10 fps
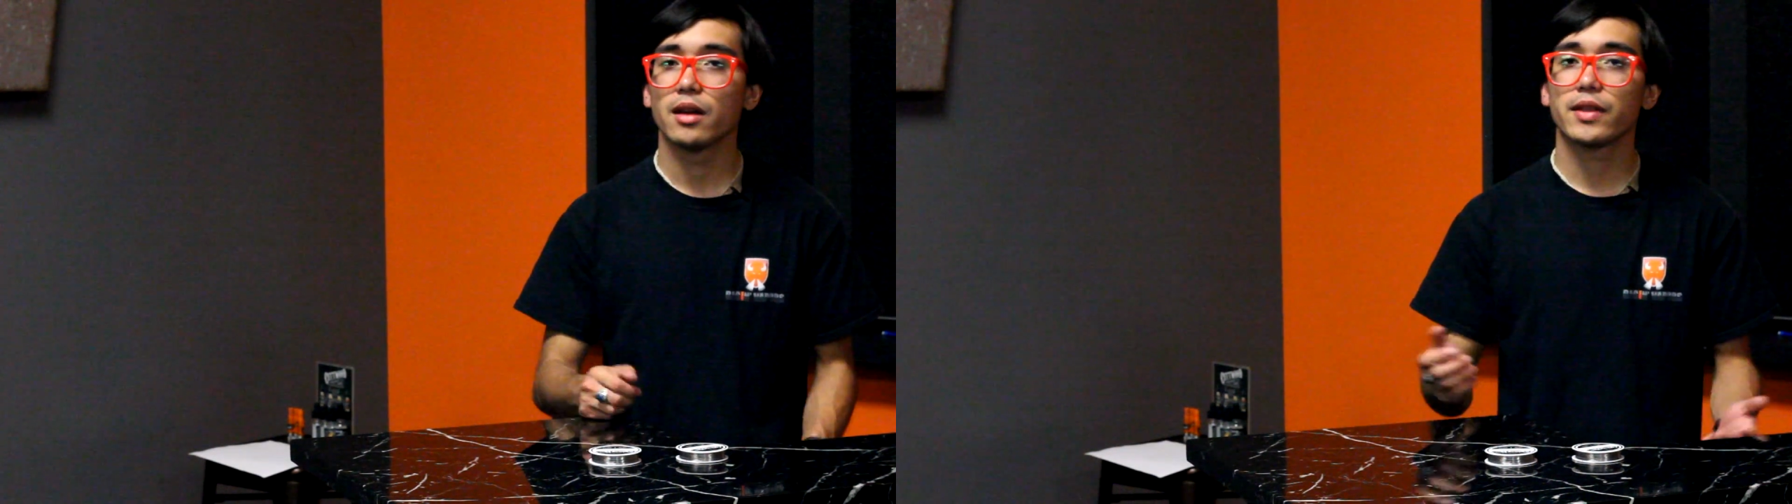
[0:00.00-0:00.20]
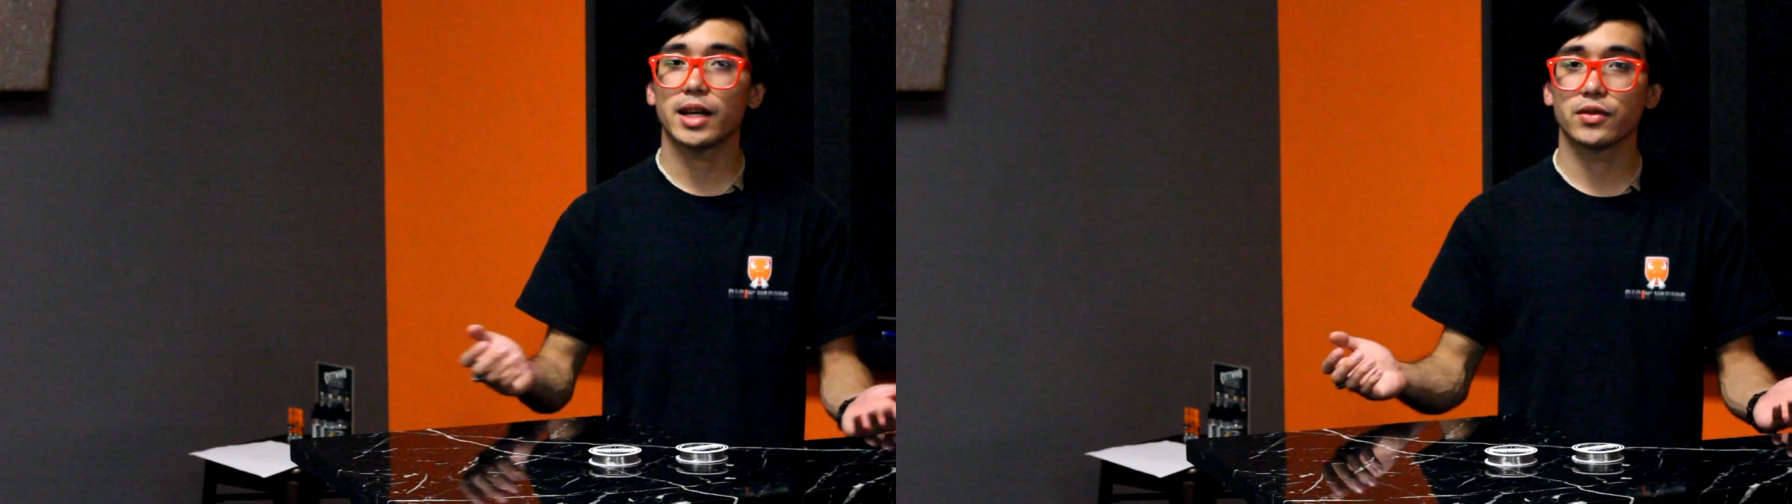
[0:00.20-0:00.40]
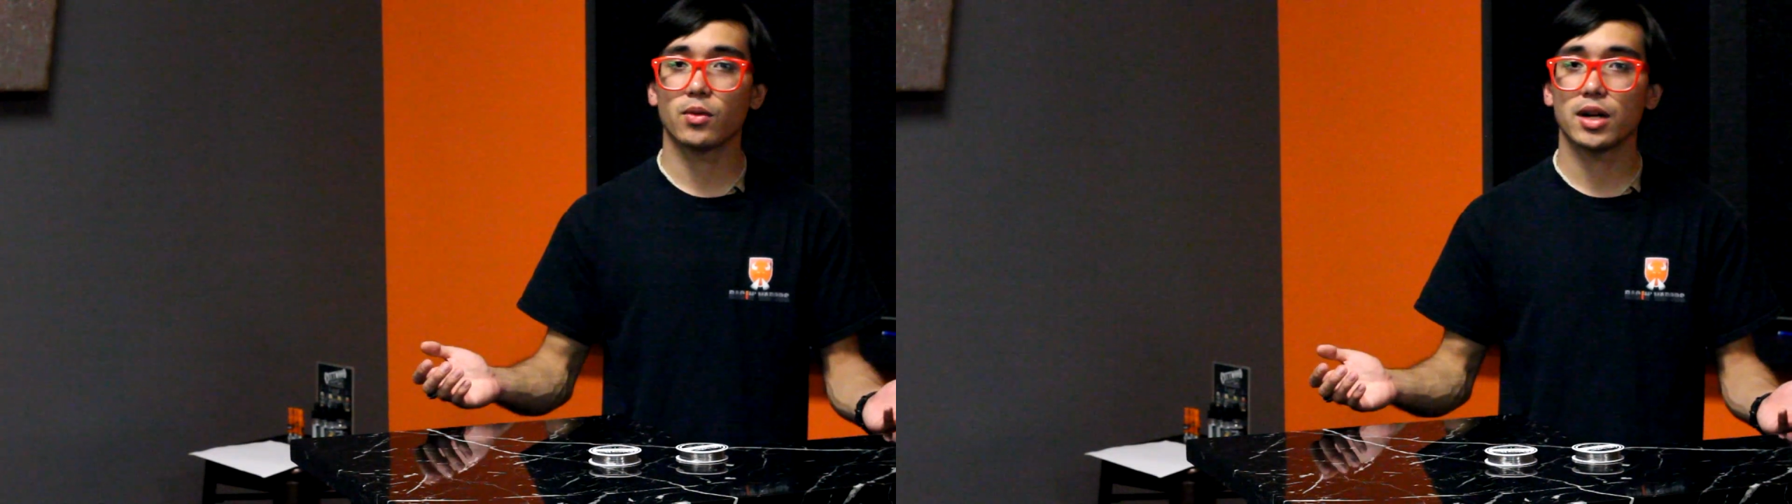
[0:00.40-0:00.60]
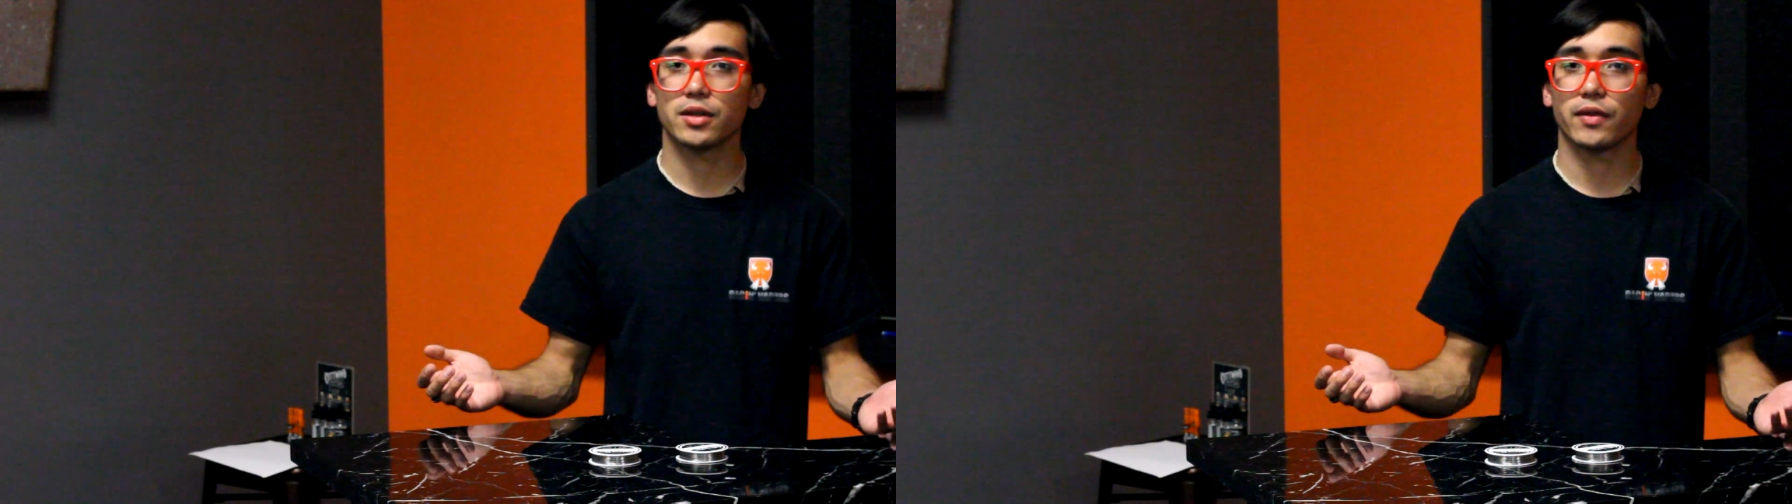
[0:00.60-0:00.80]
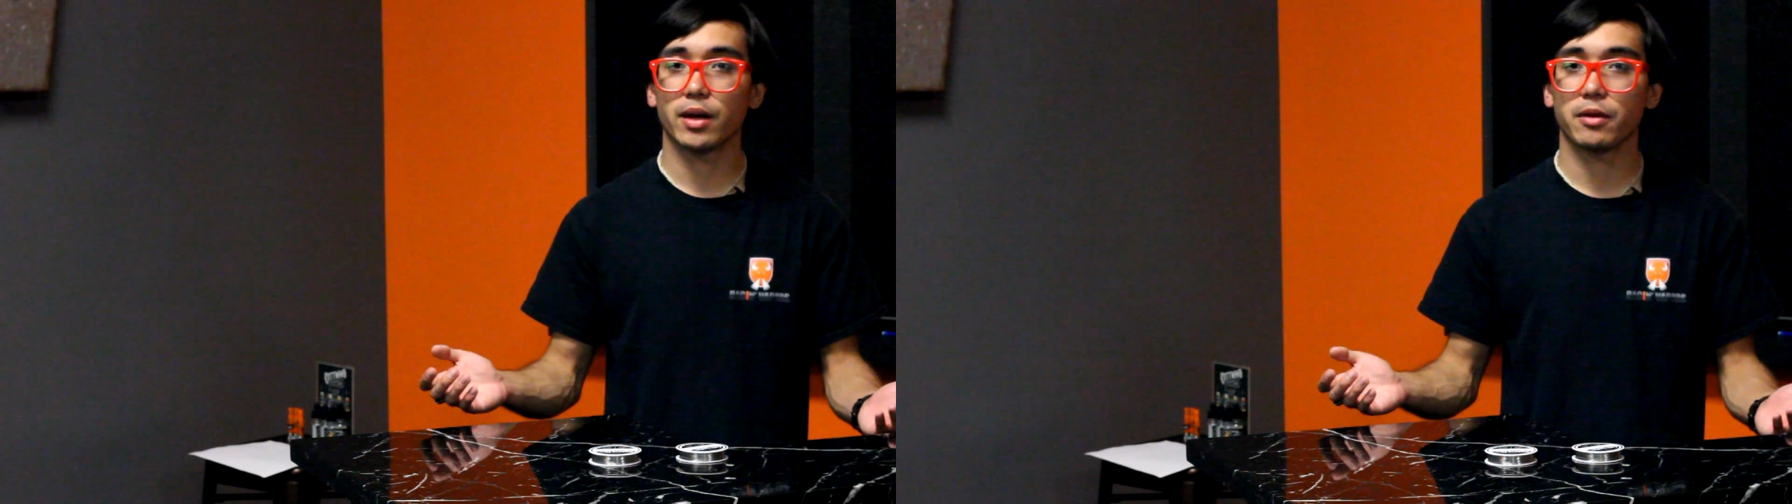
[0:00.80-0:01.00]
Thanks for watching
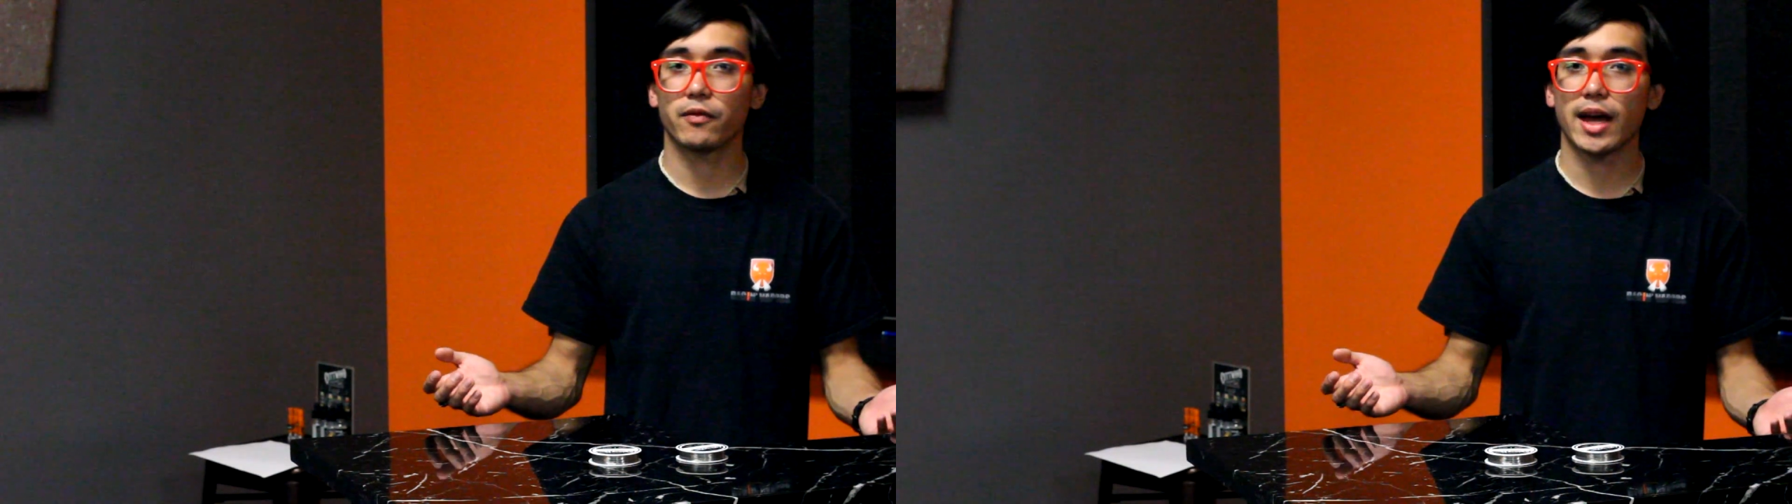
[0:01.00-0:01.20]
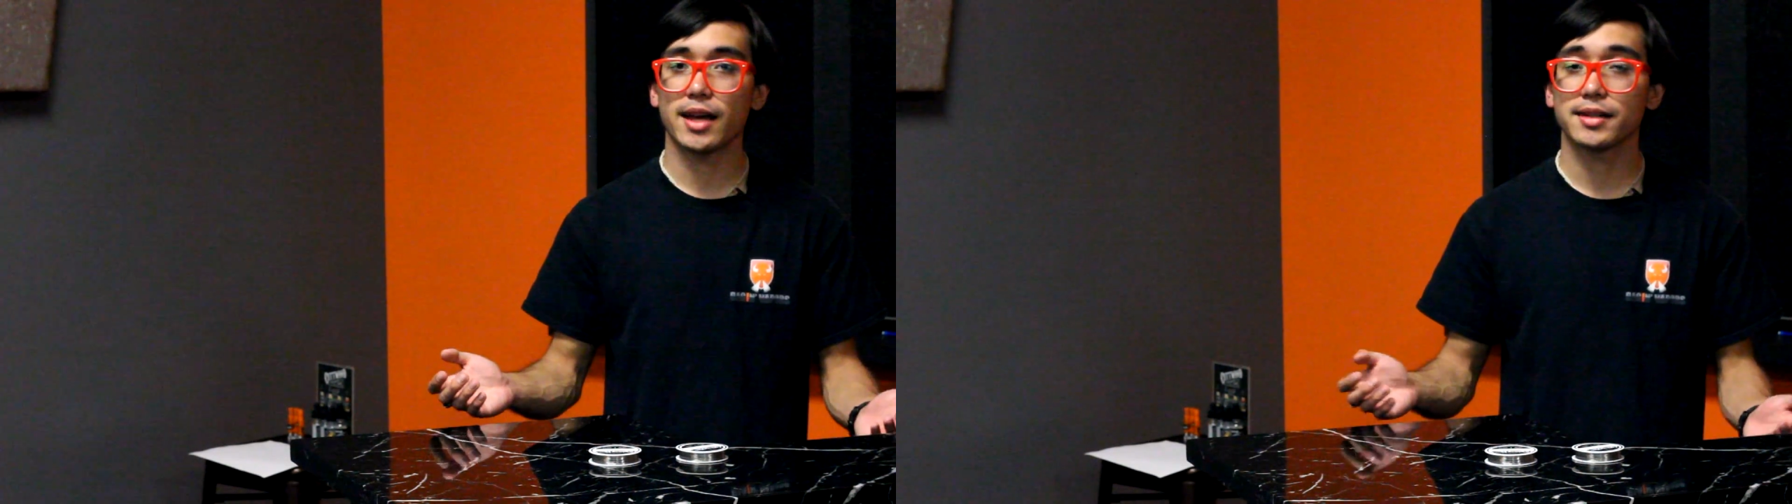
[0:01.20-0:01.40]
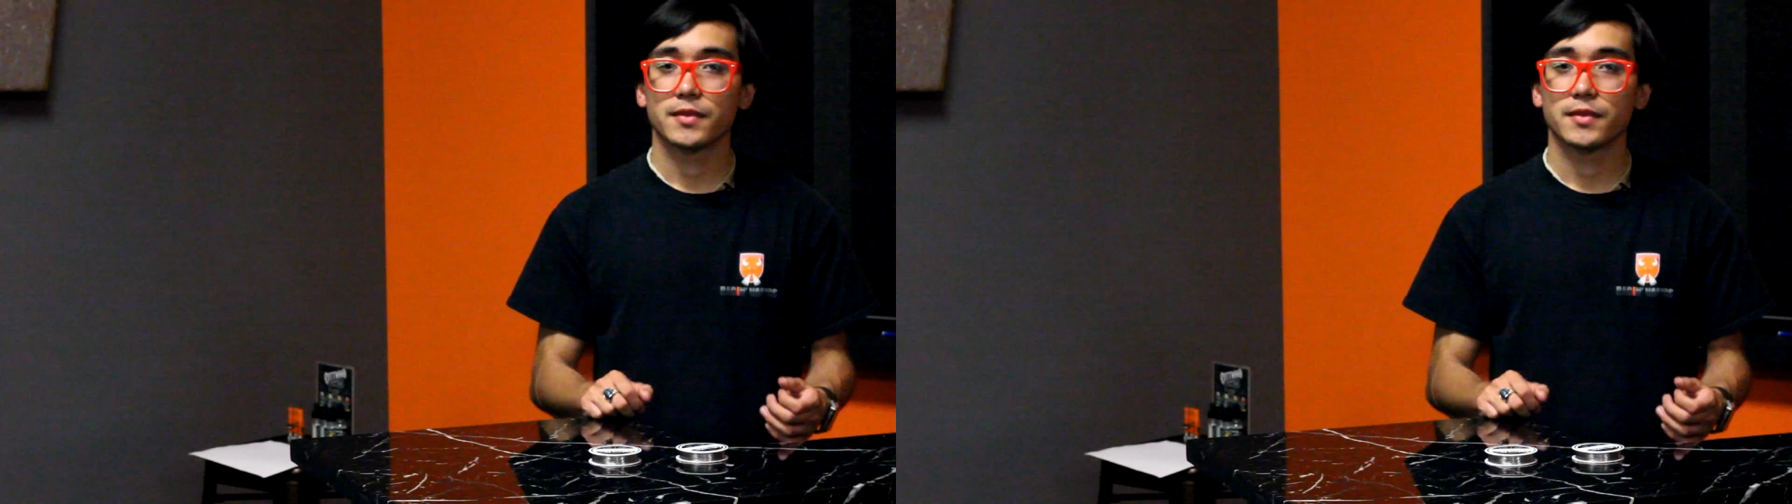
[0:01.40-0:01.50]
Vaping Fast.